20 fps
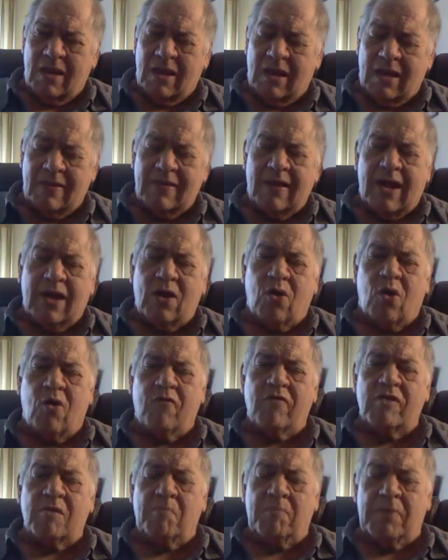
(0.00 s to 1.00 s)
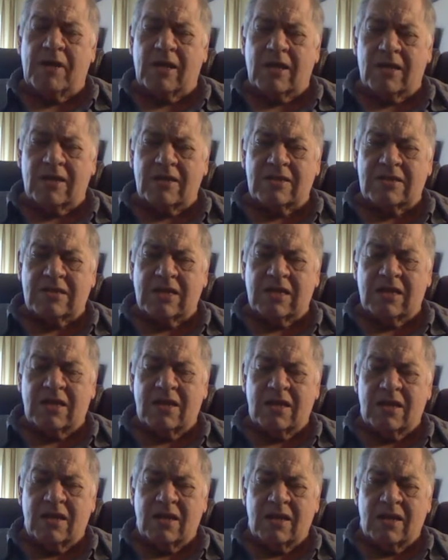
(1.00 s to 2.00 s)
And then I go over the bills, and
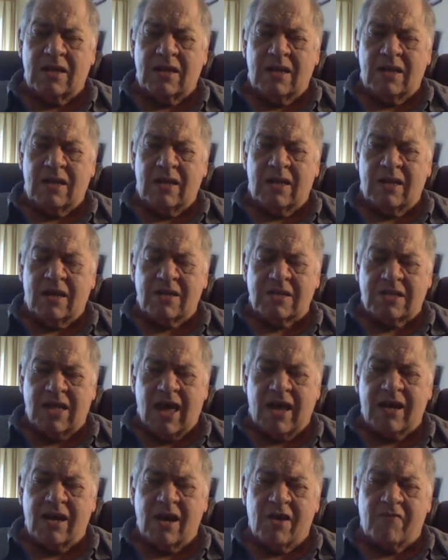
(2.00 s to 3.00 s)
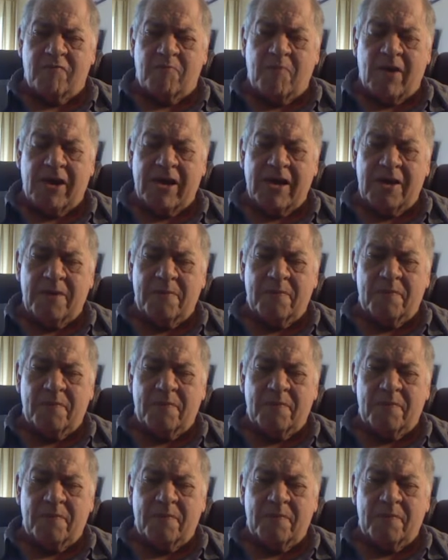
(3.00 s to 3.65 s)
there's not enough money.